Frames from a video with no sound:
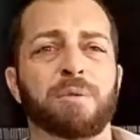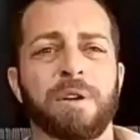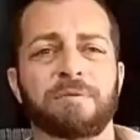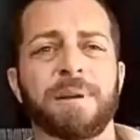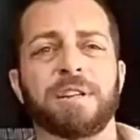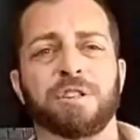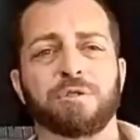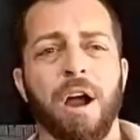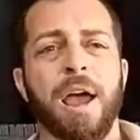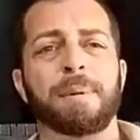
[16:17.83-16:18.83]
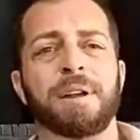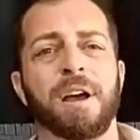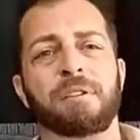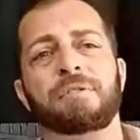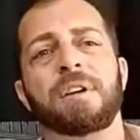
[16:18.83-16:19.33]
that we've been describing
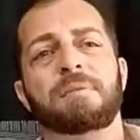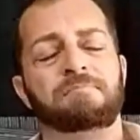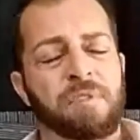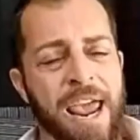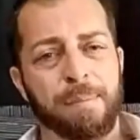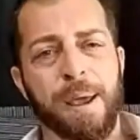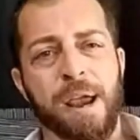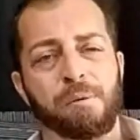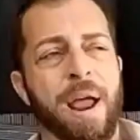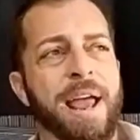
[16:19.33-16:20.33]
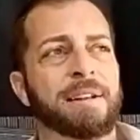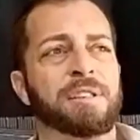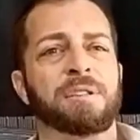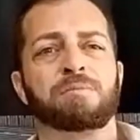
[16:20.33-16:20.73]
of can't pay rent,